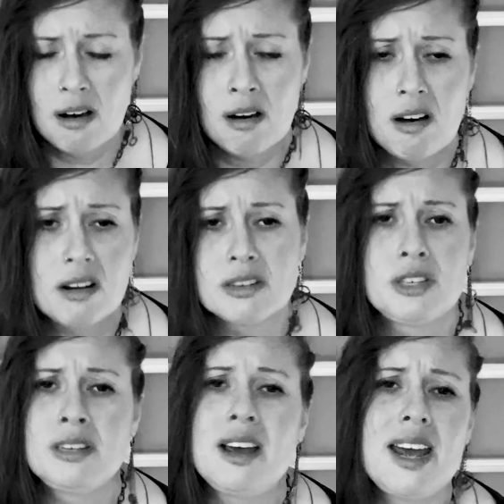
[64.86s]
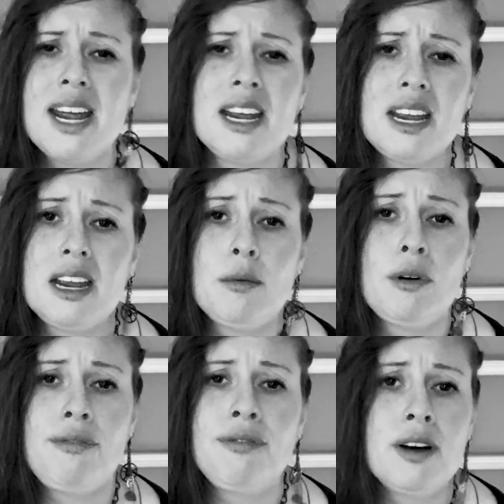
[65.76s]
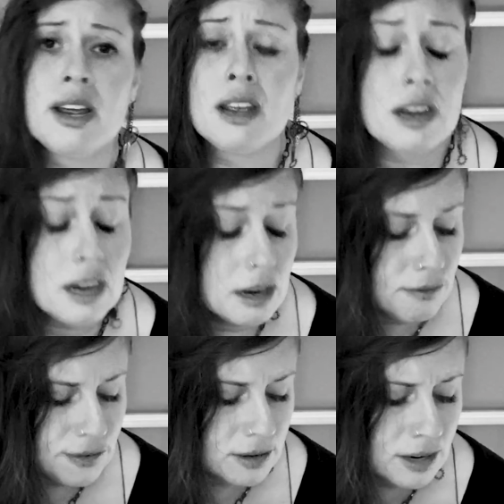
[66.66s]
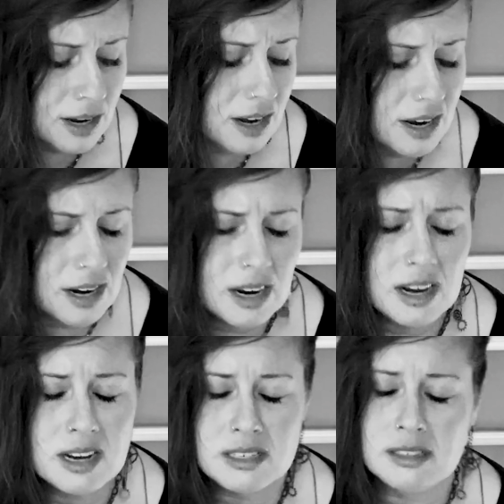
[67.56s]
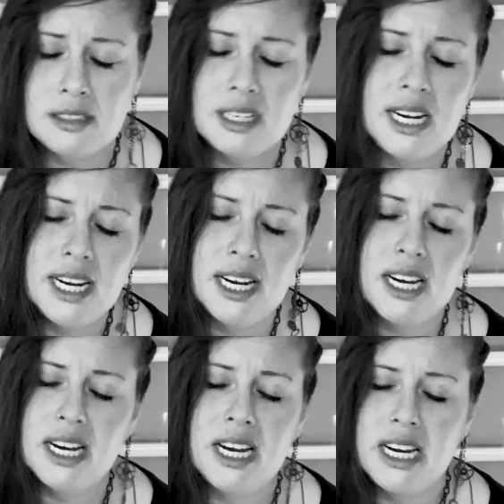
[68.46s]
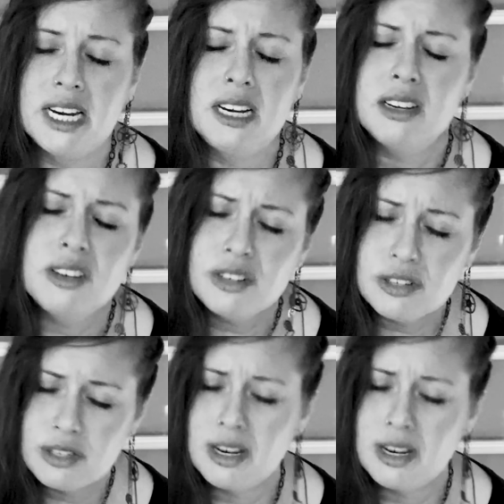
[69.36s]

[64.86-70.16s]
on the same refrain for days and days,